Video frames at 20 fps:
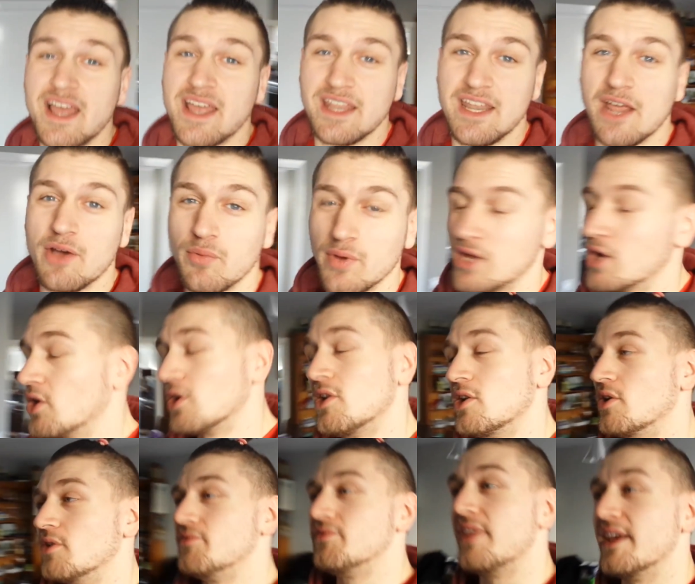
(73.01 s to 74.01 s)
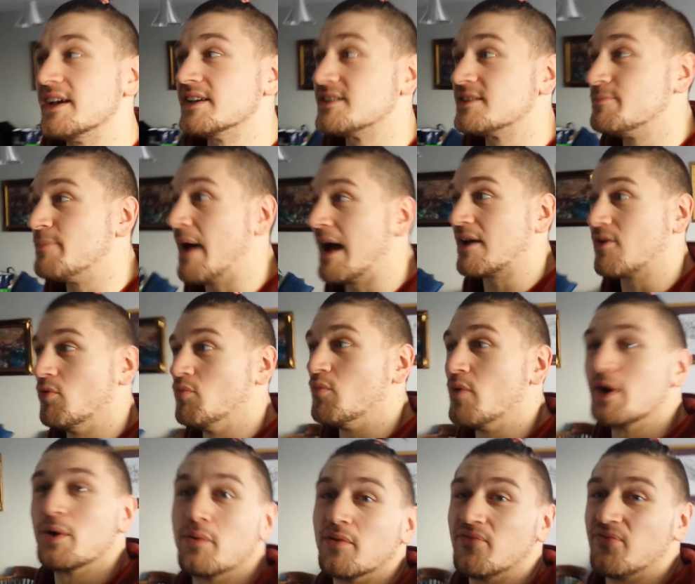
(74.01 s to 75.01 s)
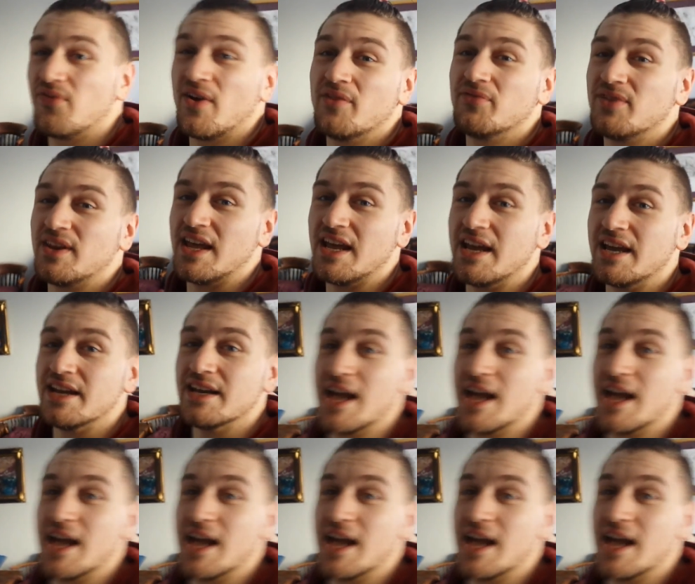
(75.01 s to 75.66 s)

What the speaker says: Now we all loved this back when we were 15